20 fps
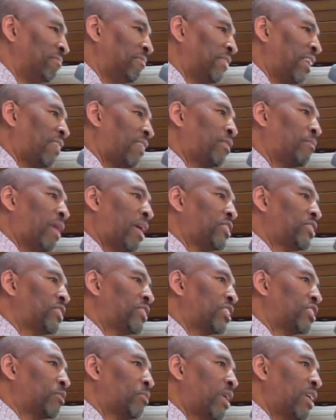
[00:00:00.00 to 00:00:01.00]
After about
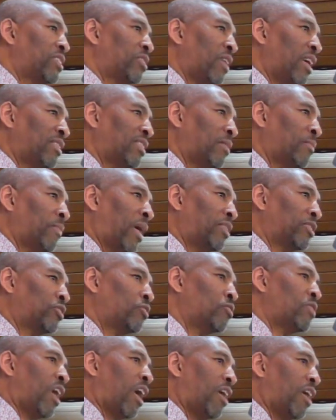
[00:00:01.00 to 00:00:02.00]
six weeks or after about
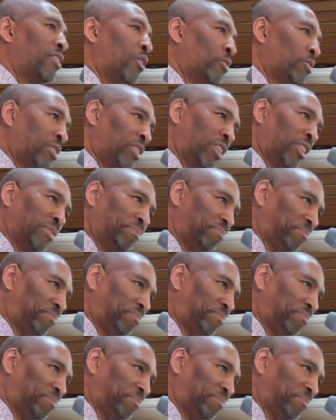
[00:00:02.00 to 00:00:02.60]
two car notes,